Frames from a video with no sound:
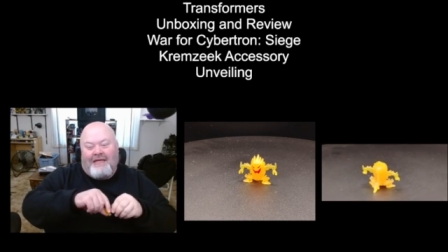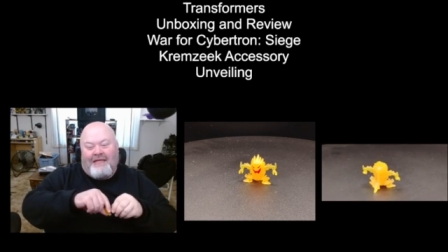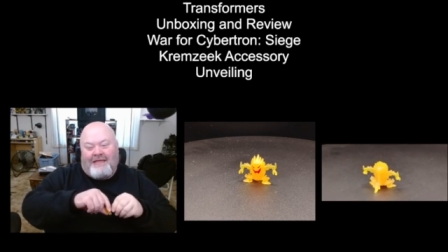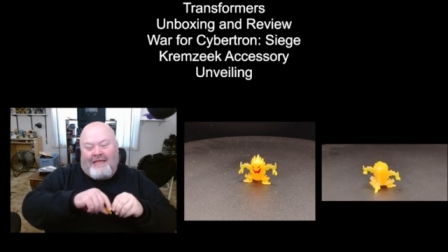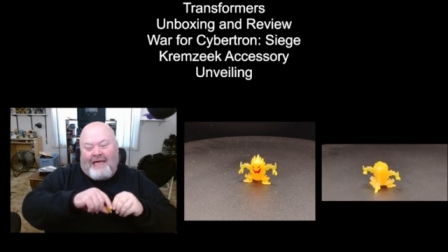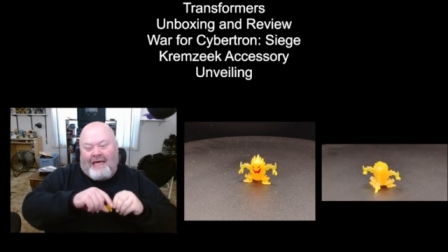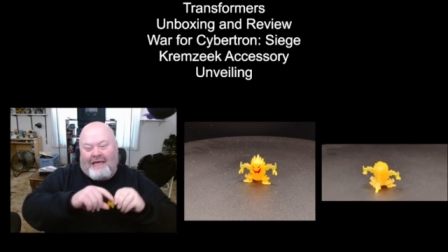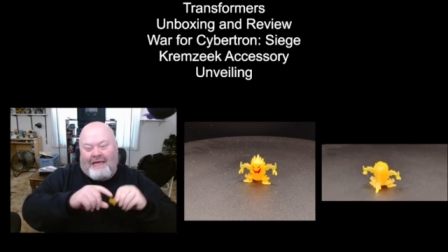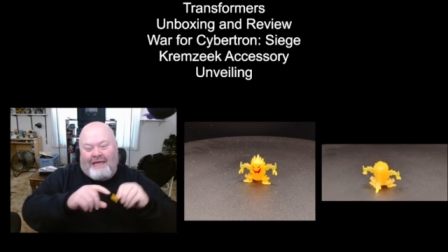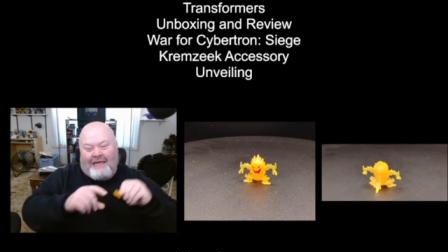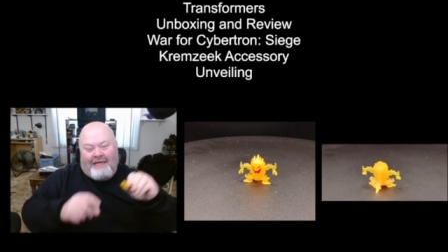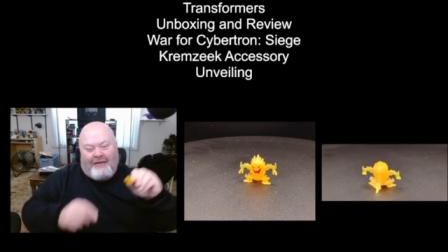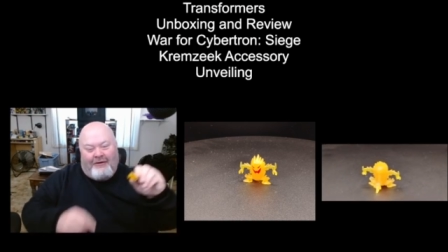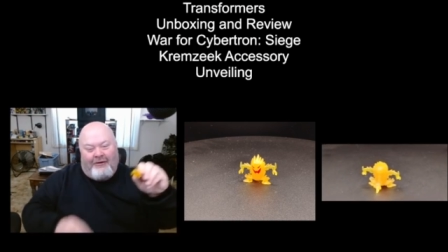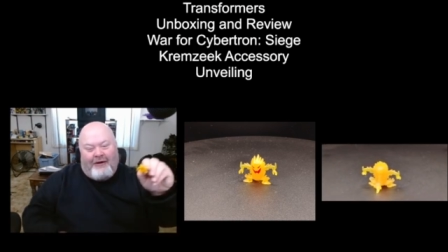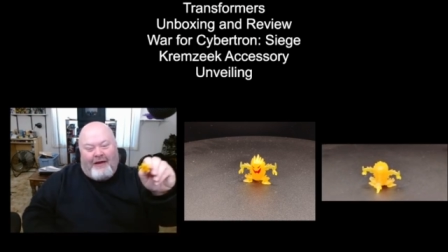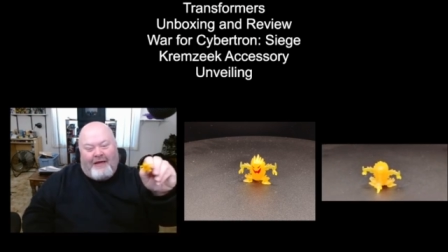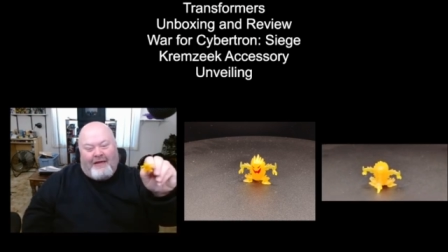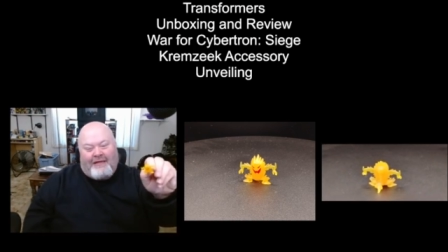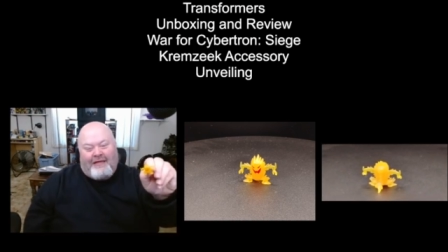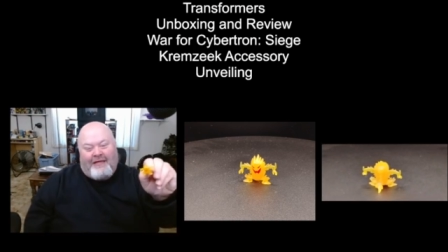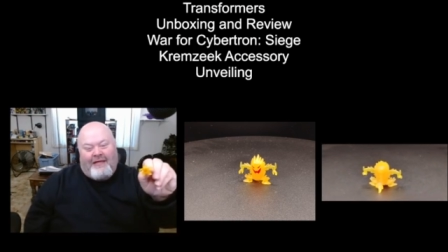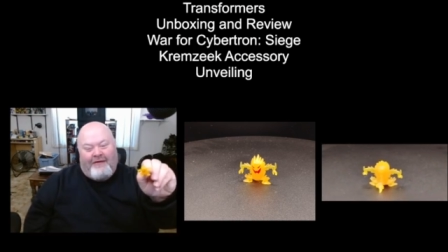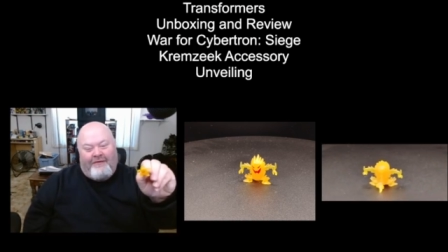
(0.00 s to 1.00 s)
that
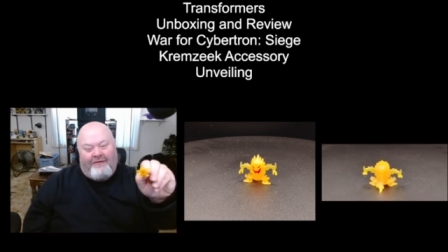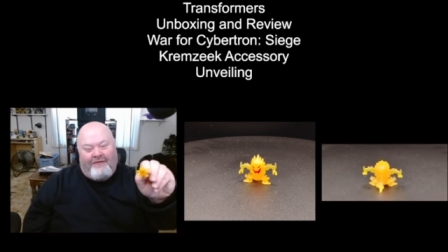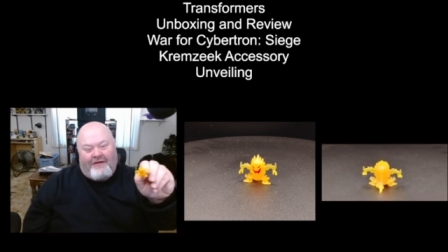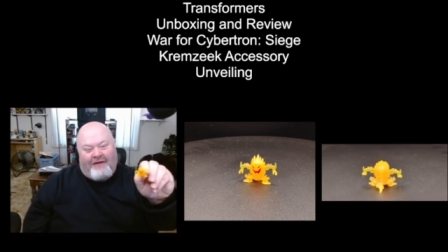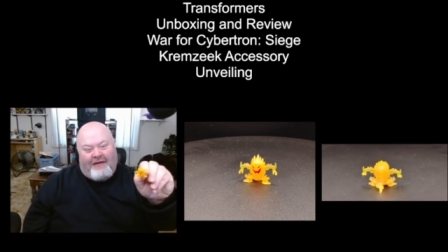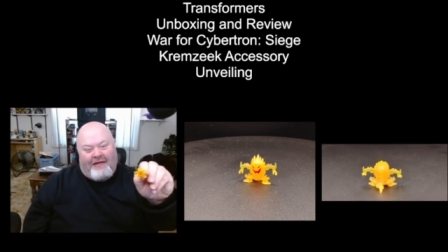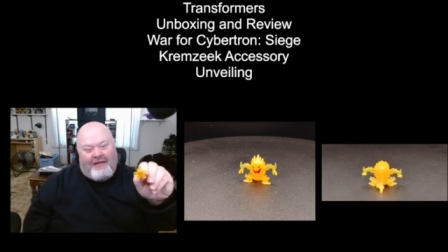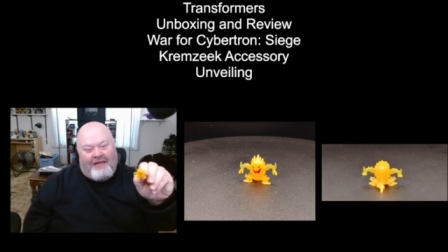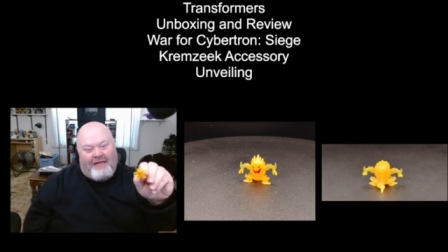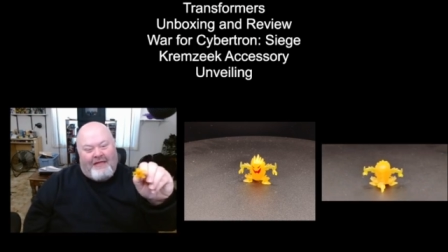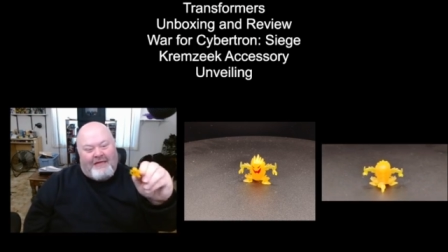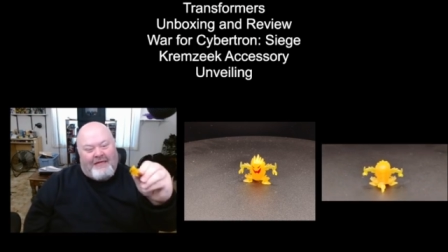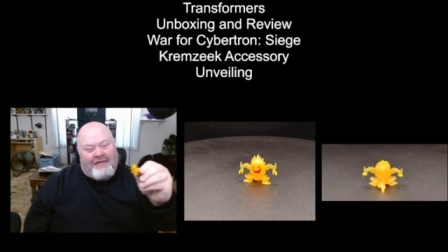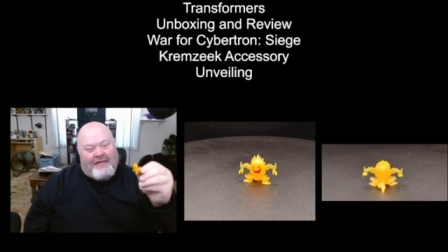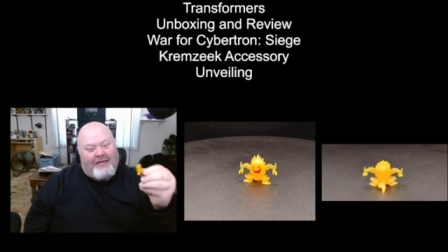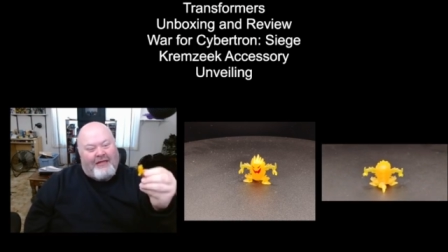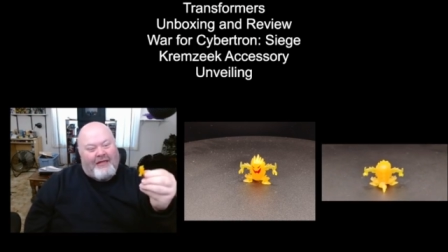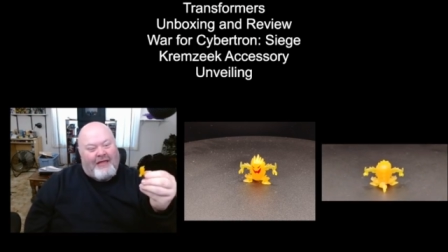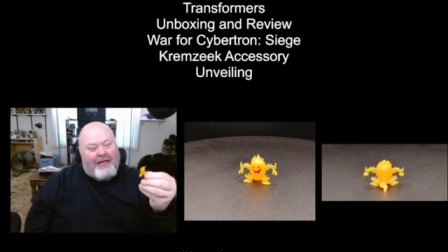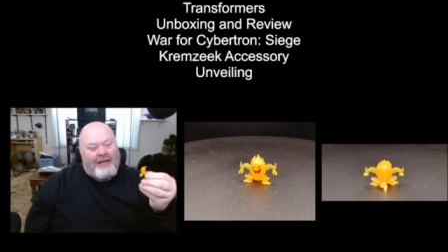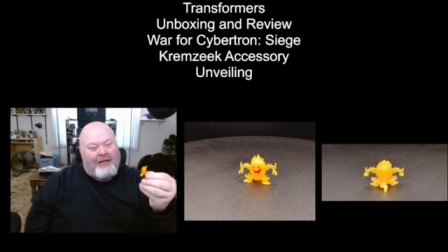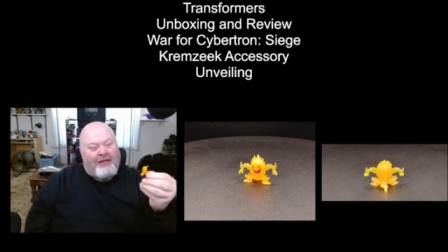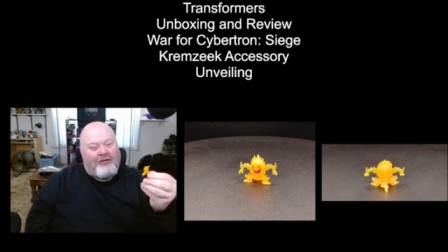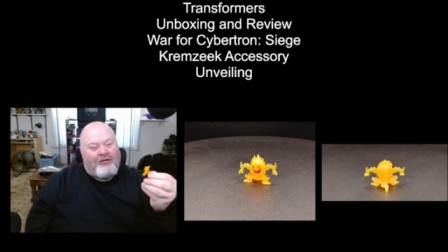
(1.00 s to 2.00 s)
interactivity
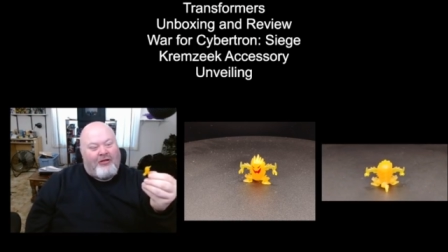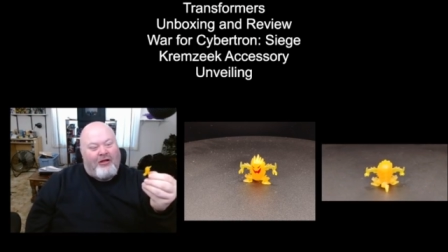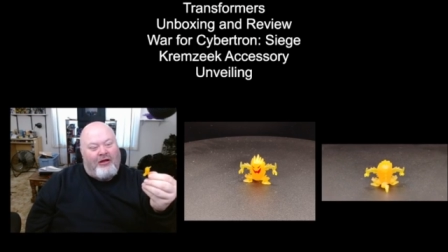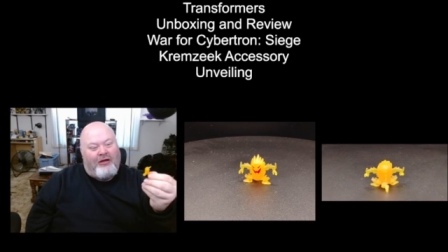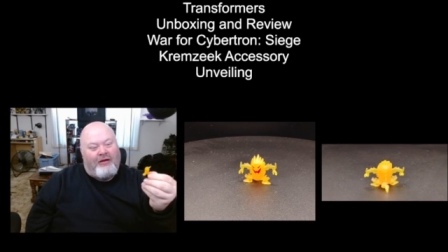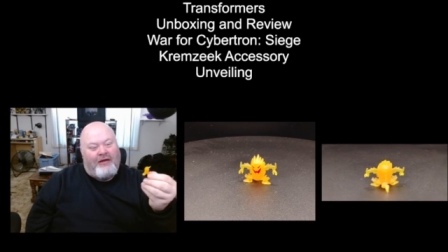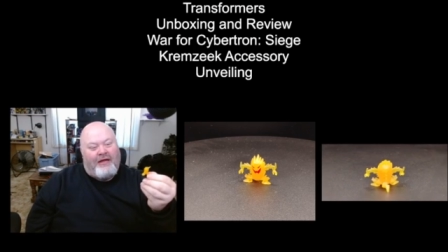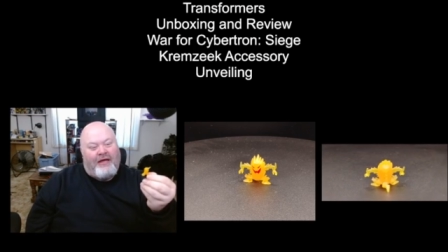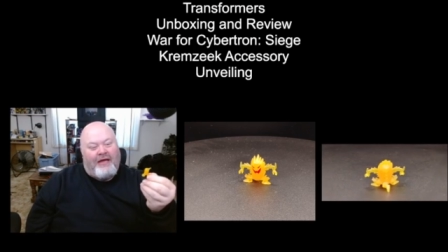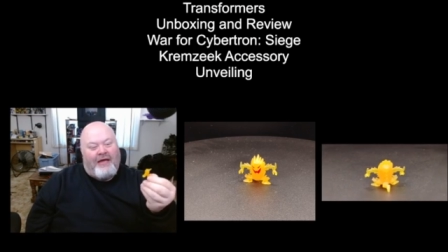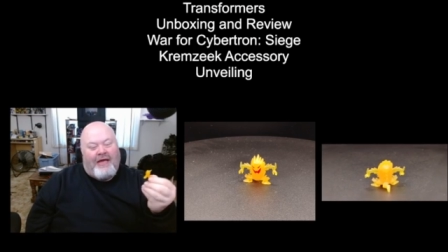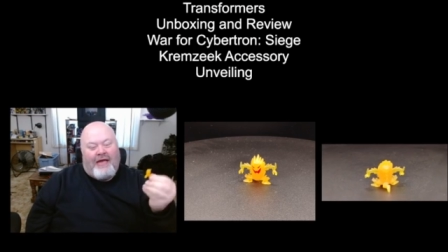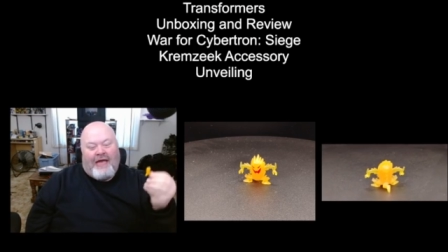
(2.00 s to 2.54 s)
until I looked on uh,